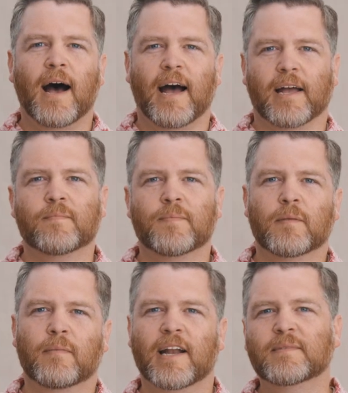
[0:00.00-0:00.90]
Hi,
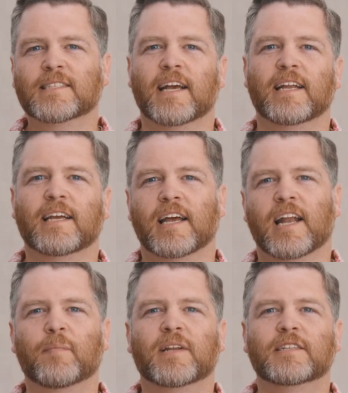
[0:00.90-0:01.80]
my name is Kenny,
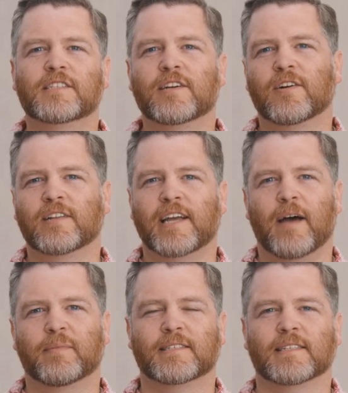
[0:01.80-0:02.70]
and I'm an engineer on the
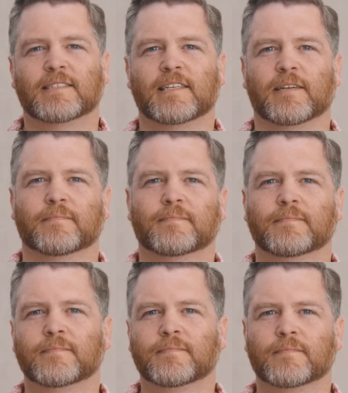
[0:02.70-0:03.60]
App Intents team.
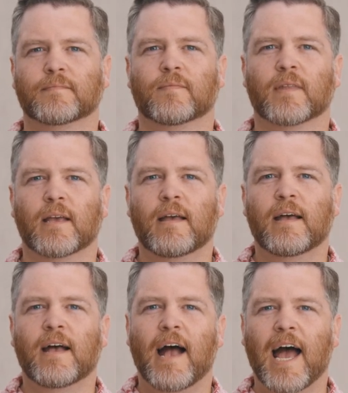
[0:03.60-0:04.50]

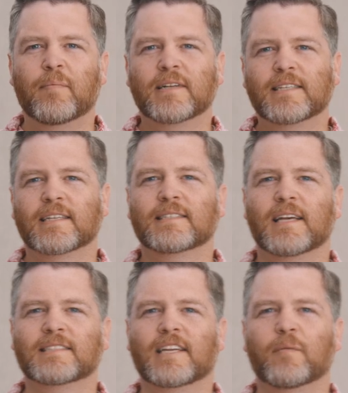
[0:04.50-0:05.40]
App Intents
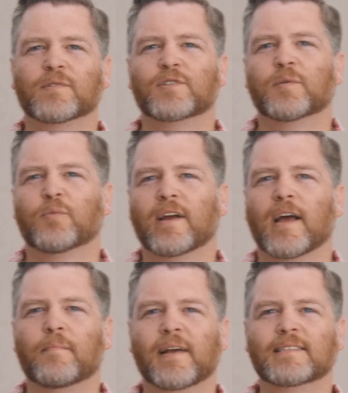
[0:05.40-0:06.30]
has enabled you to bring
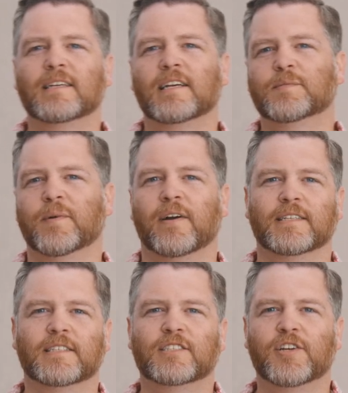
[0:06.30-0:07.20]
amazing
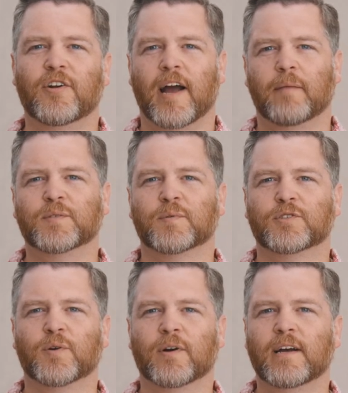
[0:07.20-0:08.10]
experiences to your apps with
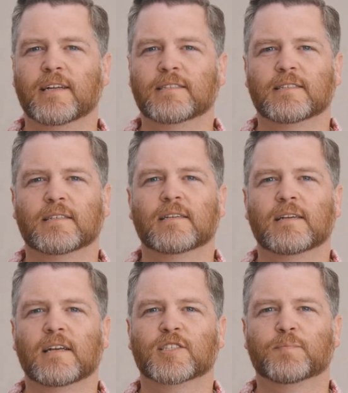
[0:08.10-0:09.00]
Shortcuts,
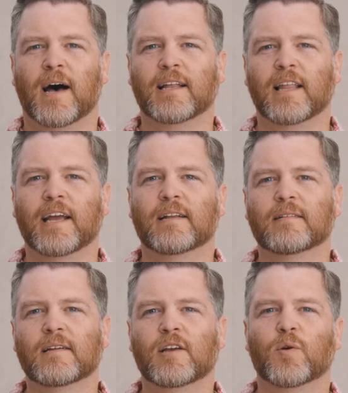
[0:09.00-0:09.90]
Spotlight,
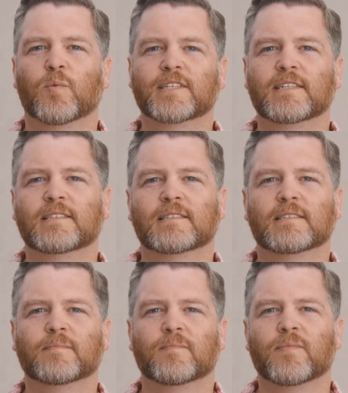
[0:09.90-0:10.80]

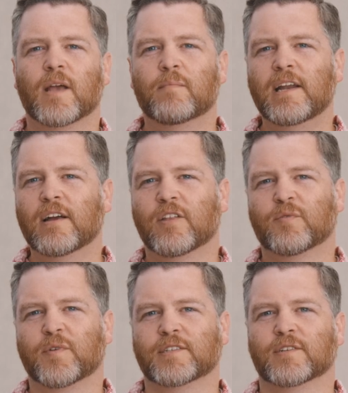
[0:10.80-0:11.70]
widgets, and many
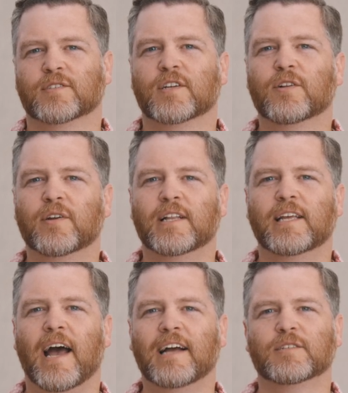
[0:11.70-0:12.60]
other features, including
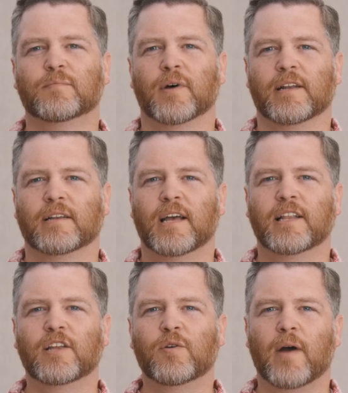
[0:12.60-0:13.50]
the Action button
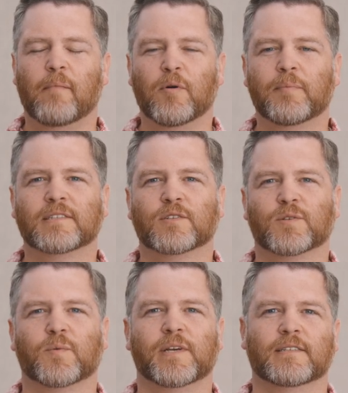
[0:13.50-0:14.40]
and the new Apple Pencil
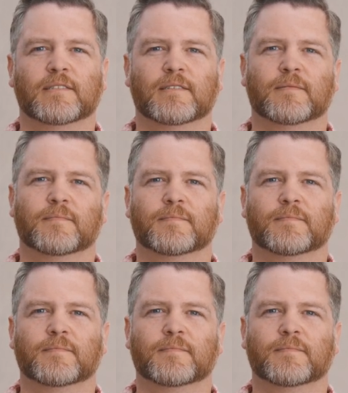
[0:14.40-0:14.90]
squeeze.